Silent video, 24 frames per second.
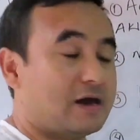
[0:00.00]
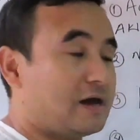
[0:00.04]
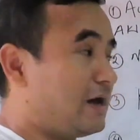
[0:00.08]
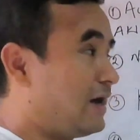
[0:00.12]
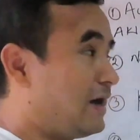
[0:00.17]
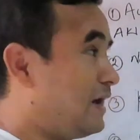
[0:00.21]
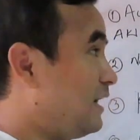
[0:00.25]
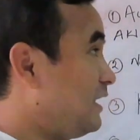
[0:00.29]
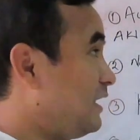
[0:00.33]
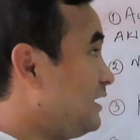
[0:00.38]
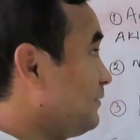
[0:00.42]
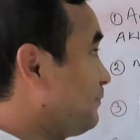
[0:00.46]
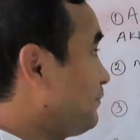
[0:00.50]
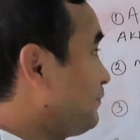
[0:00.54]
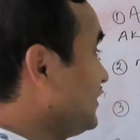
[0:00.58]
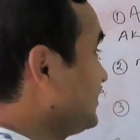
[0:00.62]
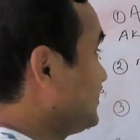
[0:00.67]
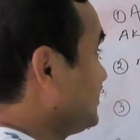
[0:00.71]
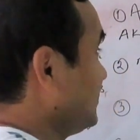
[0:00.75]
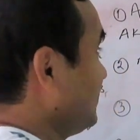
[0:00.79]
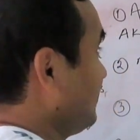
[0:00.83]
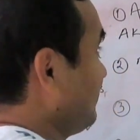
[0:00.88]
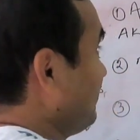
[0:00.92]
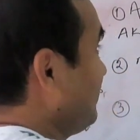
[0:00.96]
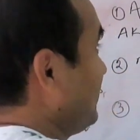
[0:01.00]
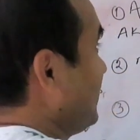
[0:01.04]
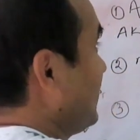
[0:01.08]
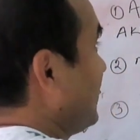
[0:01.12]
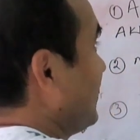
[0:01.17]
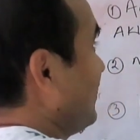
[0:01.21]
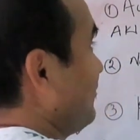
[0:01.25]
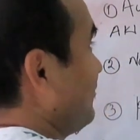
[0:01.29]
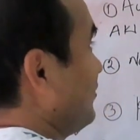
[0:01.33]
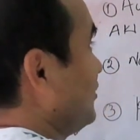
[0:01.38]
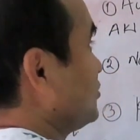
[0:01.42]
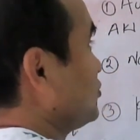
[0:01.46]
And patient may
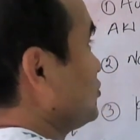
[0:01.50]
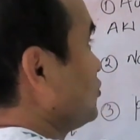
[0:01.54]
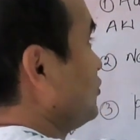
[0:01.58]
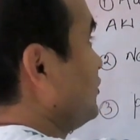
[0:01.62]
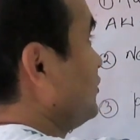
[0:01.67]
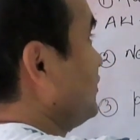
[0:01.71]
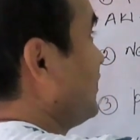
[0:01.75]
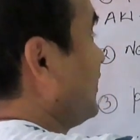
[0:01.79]
have also the